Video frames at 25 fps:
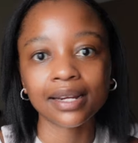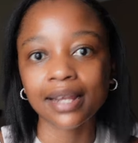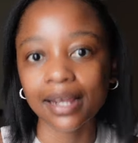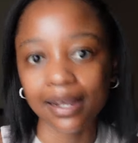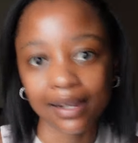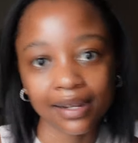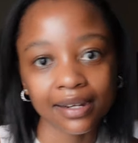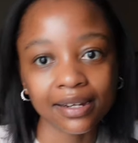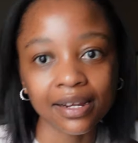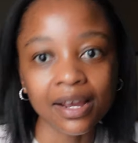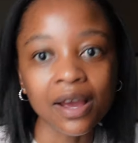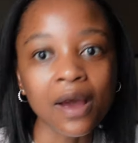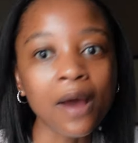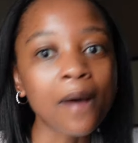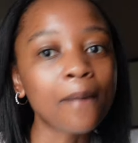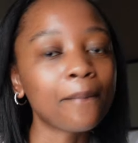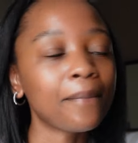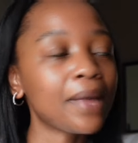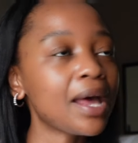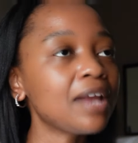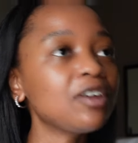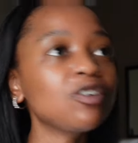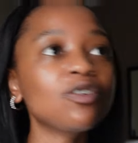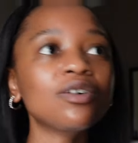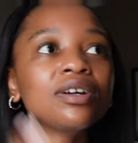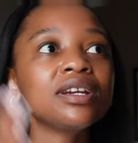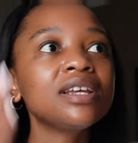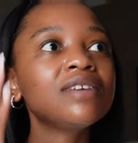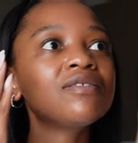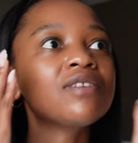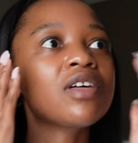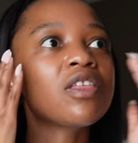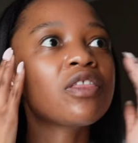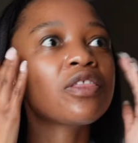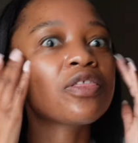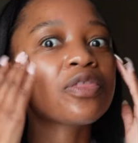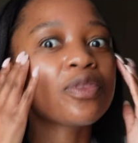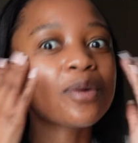that cake. And no one
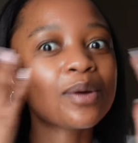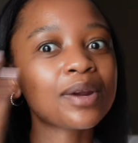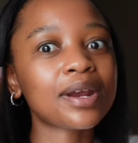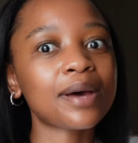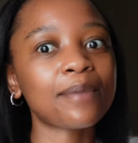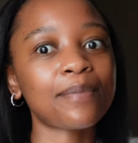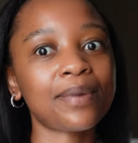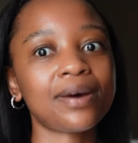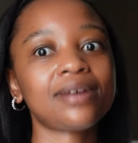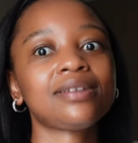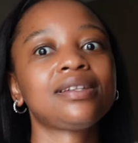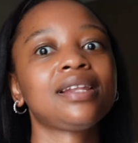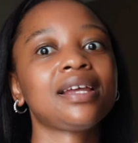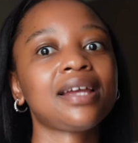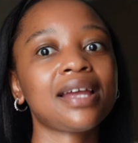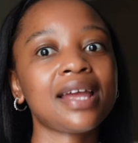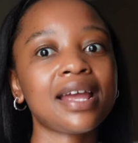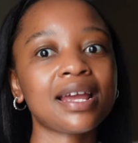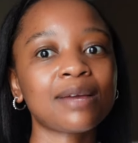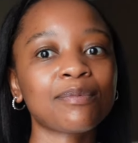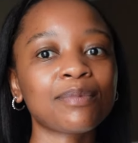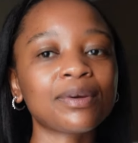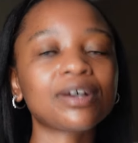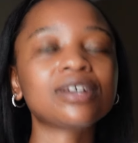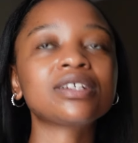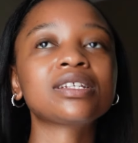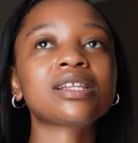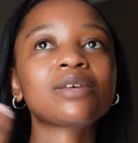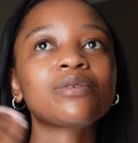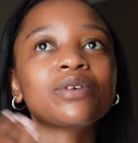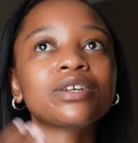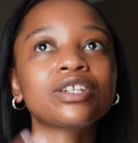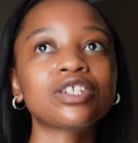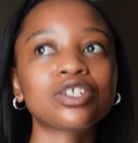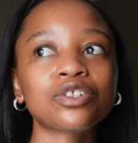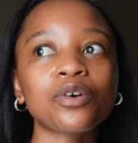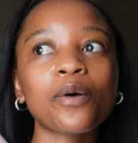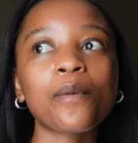even thought about the cake because
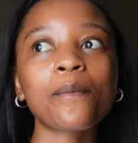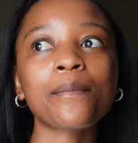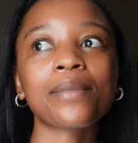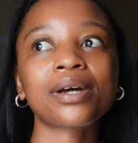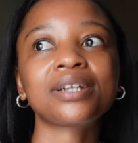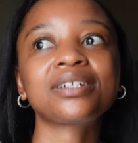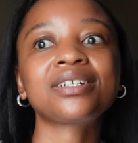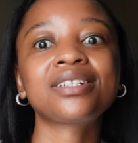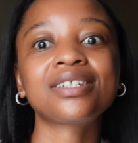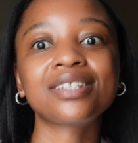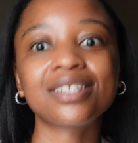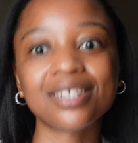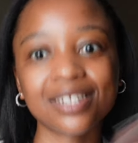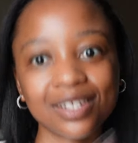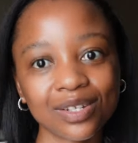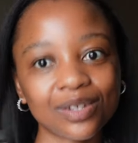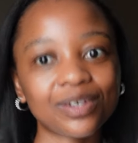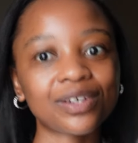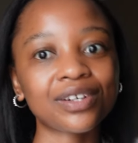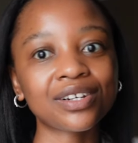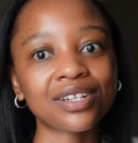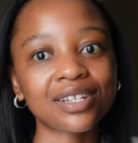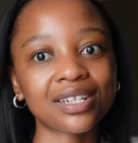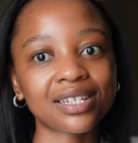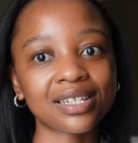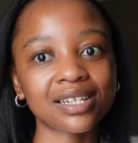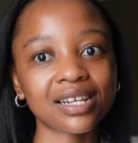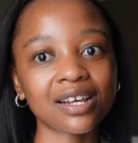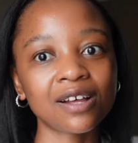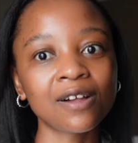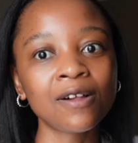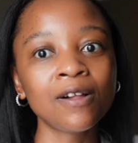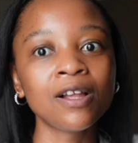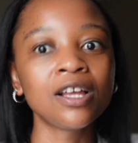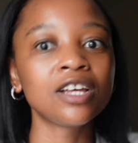there was so much dessert.